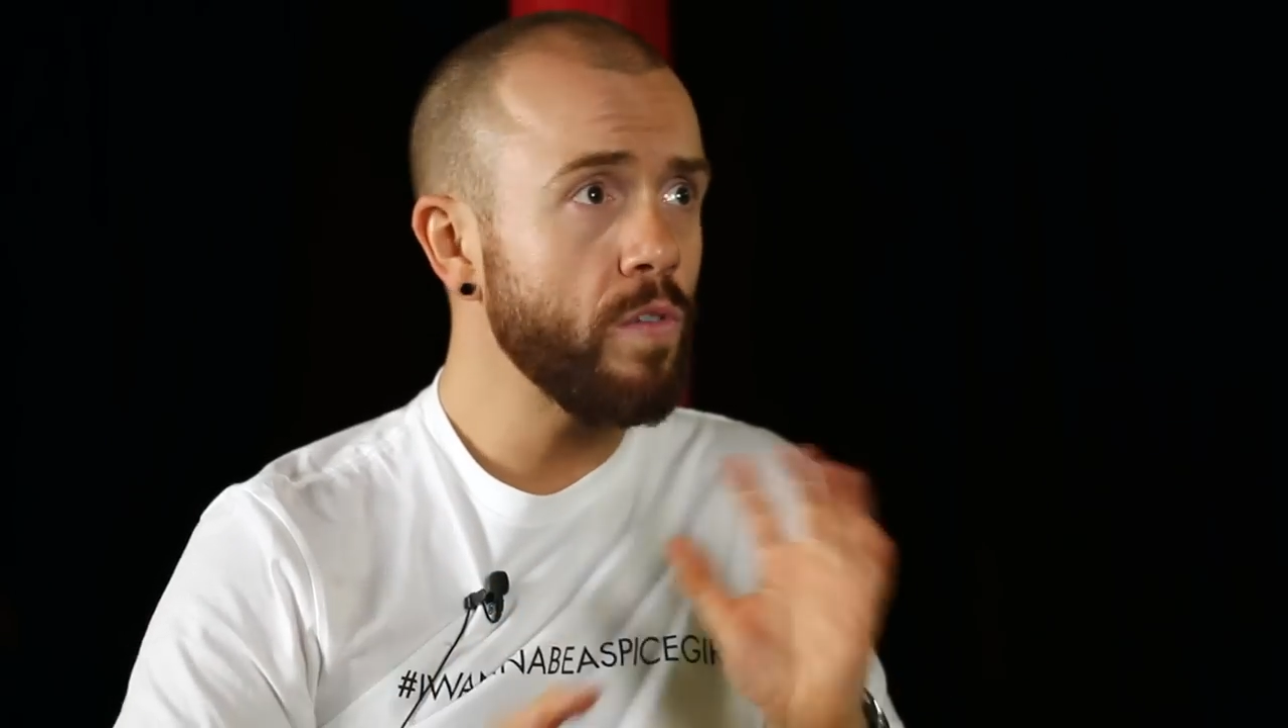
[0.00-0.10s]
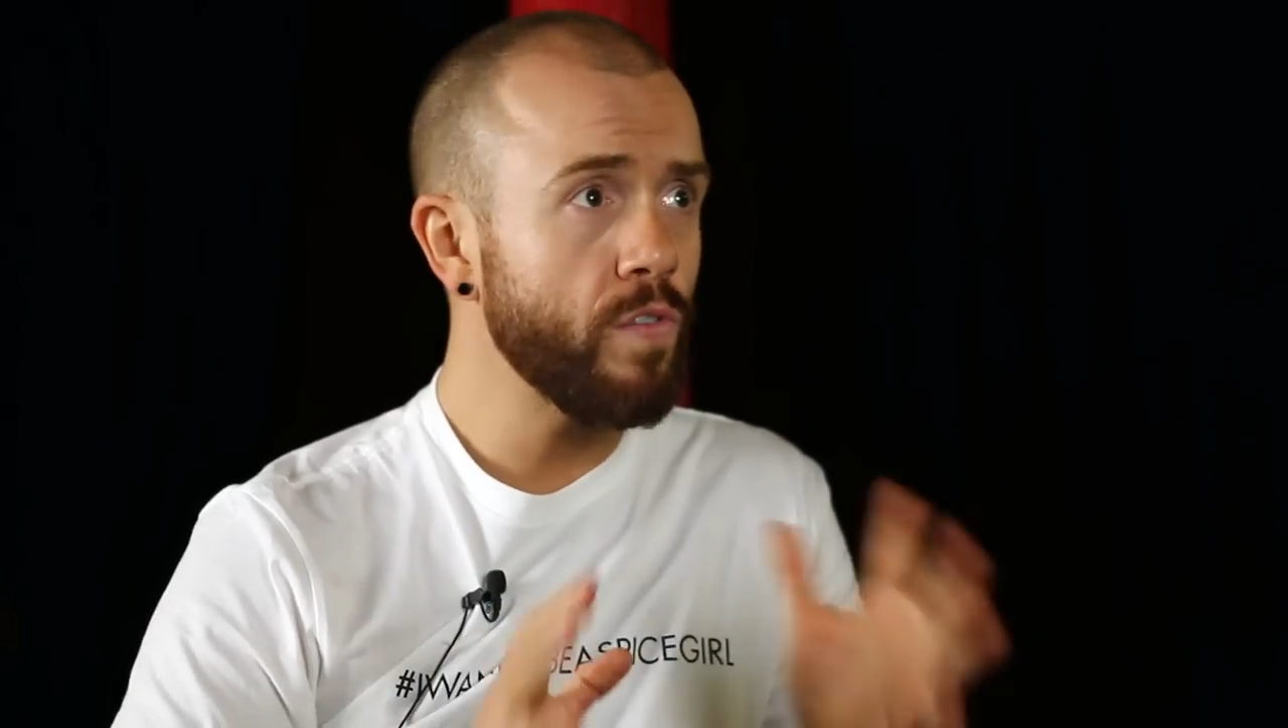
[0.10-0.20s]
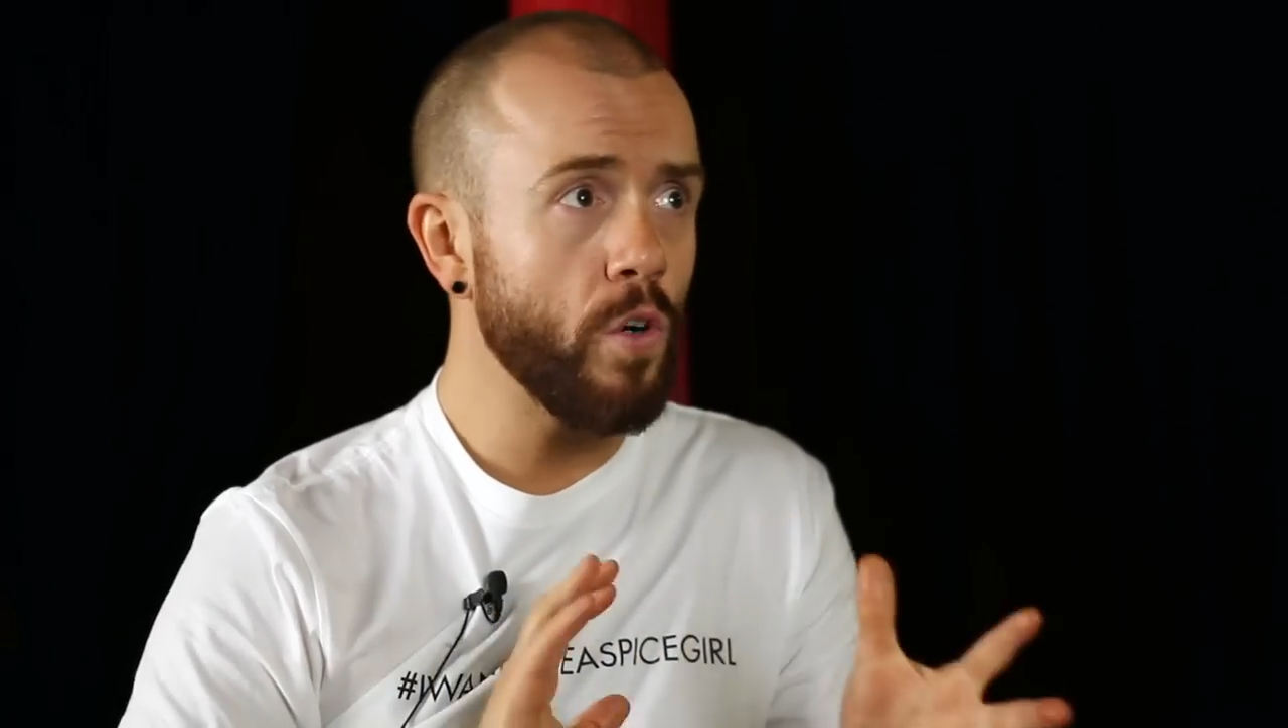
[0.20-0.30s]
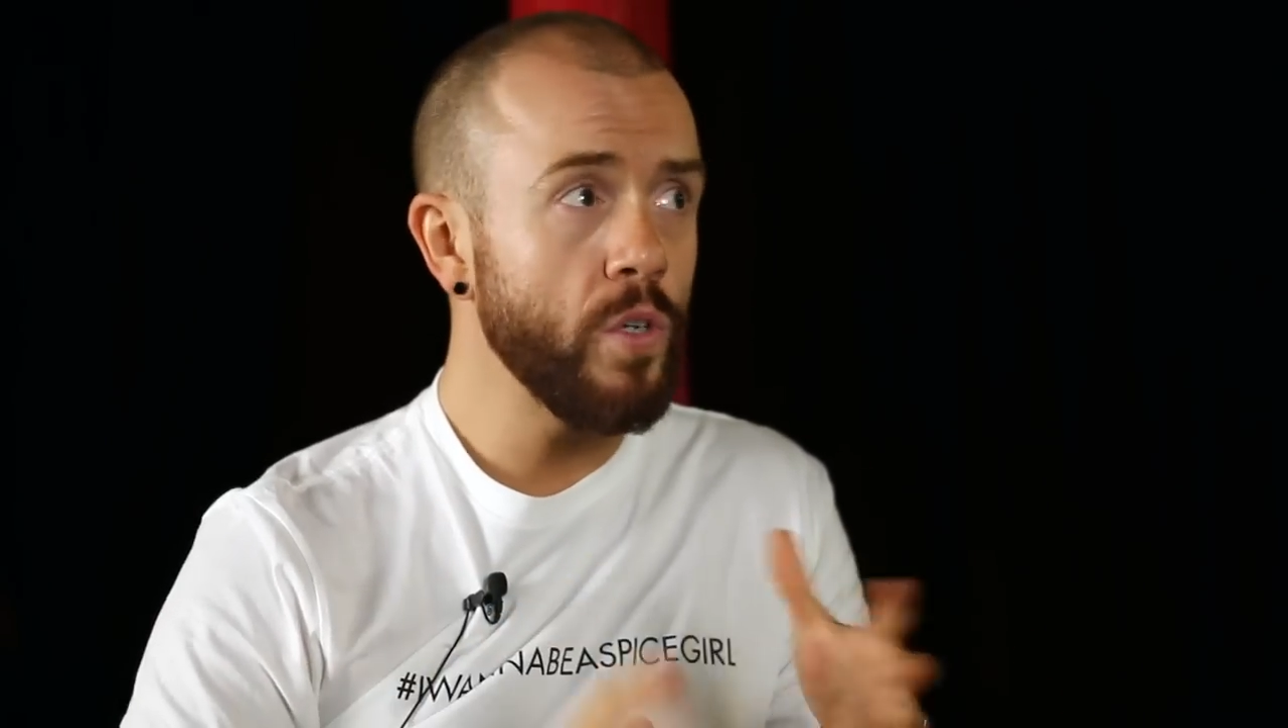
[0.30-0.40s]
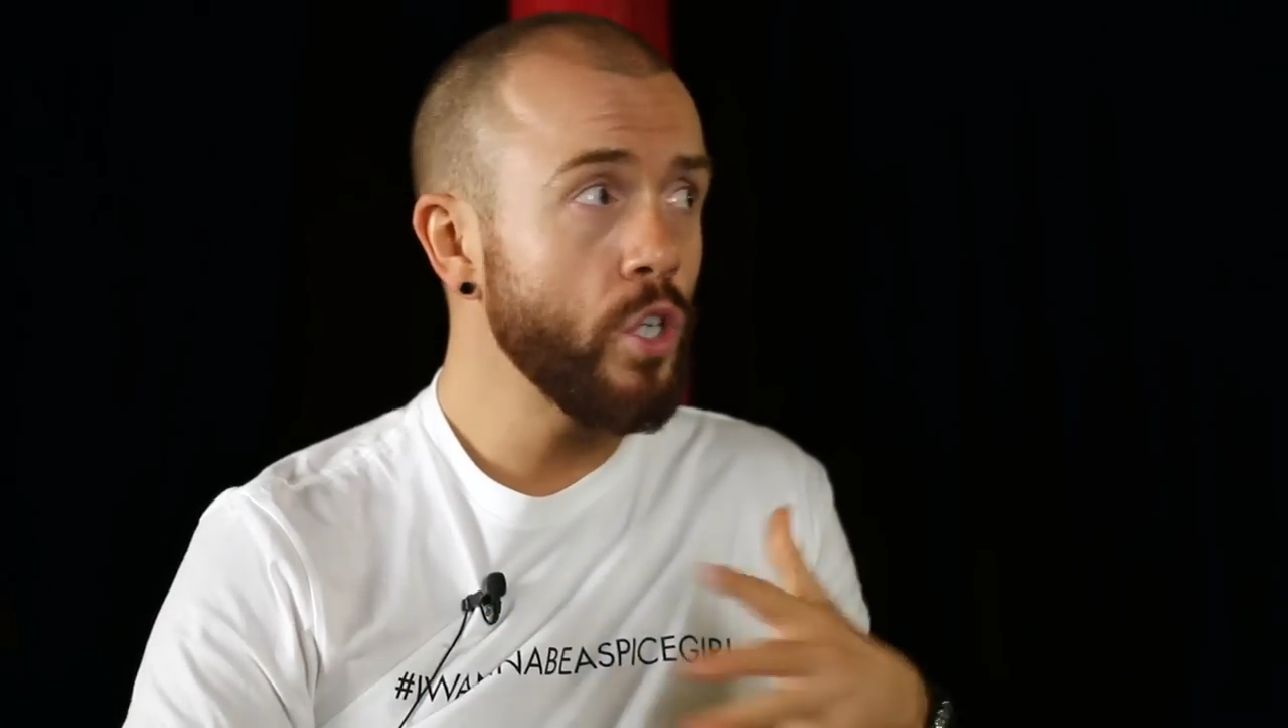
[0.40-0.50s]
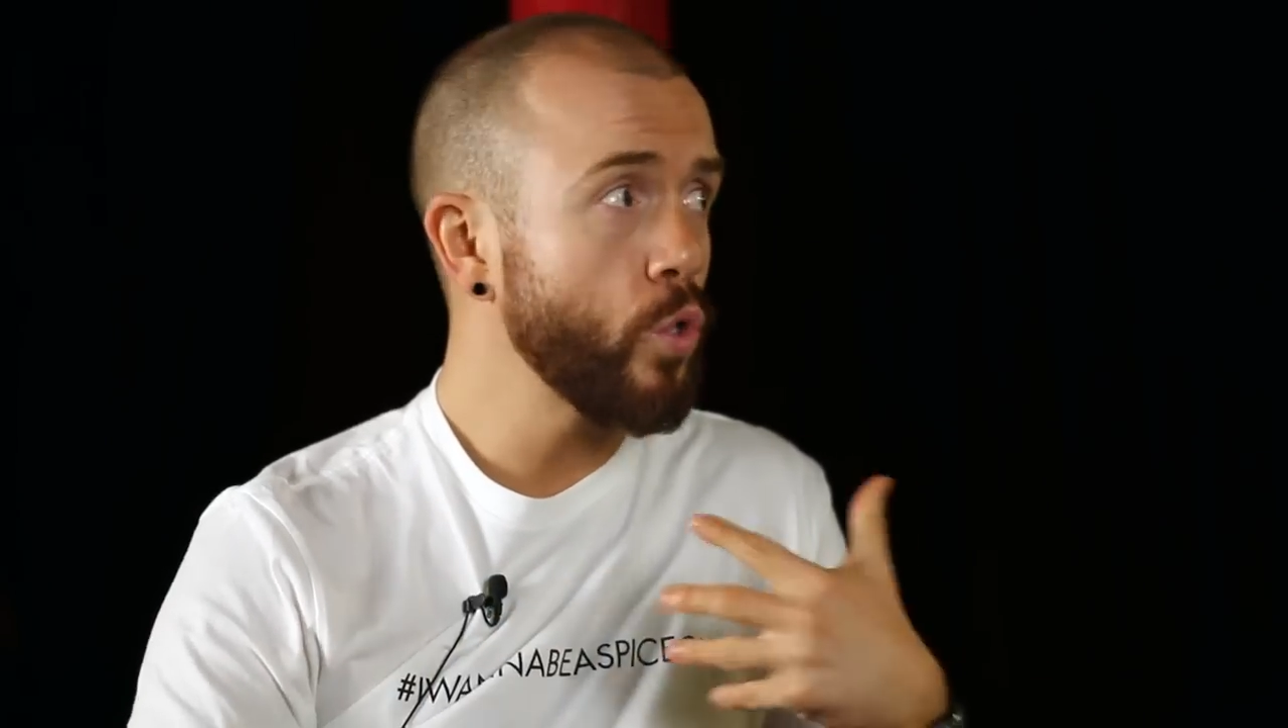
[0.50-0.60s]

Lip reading: and fro-ing,